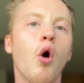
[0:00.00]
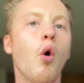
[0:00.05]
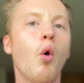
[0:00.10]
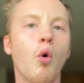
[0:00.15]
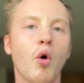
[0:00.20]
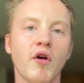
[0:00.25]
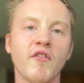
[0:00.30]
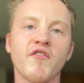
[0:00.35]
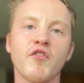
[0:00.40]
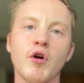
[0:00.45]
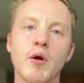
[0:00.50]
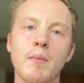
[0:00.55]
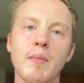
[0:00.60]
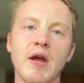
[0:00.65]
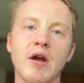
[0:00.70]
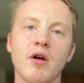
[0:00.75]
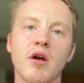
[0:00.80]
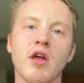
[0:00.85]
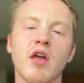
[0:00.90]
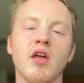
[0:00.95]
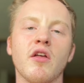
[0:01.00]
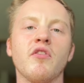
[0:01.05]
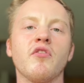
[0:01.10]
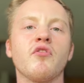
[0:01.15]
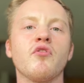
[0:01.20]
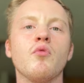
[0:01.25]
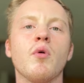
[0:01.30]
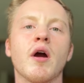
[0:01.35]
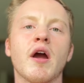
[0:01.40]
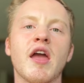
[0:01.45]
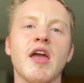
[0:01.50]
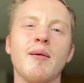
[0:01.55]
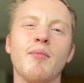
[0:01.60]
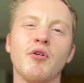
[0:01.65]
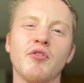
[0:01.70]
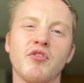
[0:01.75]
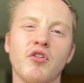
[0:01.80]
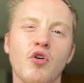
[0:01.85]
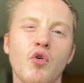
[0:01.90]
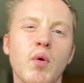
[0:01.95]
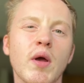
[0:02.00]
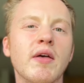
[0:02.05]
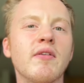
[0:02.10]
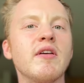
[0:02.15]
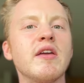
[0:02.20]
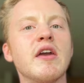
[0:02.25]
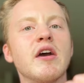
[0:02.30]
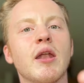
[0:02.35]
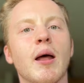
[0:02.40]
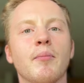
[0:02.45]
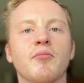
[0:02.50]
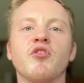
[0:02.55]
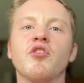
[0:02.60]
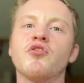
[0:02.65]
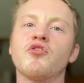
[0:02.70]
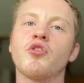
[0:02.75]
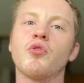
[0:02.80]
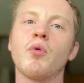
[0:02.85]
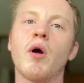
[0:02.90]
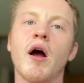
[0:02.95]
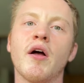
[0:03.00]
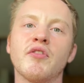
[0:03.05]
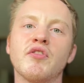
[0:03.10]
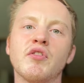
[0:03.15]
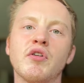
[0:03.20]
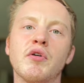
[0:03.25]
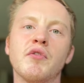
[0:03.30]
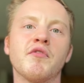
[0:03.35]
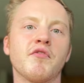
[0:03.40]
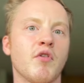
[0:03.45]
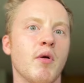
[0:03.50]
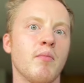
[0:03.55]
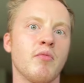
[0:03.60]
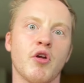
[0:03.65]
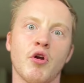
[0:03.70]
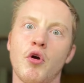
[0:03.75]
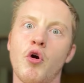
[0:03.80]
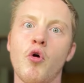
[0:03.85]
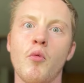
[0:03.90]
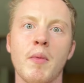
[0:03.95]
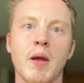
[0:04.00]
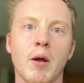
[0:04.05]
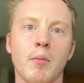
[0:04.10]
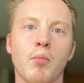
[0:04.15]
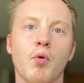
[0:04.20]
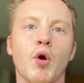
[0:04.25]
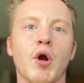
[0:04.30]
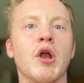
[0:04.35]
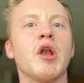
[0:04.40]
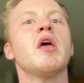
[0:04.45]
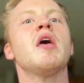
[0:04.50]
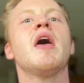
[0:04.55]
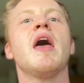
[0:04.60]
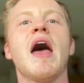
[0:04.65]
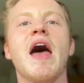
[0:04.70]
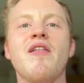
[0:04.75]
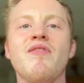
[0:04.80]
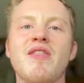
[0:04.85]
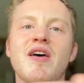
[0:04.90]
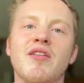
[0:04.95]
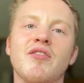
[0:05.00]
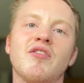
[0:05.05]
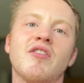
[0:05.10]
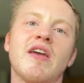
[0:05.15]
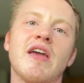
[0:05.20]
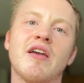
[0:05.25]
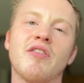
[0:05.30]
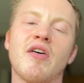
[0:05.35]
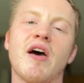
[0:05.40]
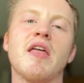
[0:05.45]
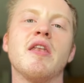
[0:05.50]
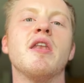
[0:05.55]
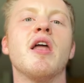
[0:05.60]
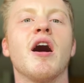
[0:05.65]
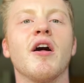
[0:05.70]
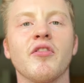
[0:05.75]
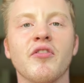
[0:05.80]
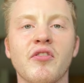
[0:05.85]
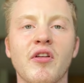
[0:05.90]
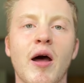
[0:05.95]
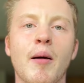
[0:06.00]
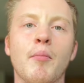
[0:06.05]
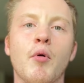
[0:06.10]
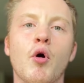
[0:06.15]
or for Americans who are able to quickly get up to Toronto from their home airport and then take that nonstop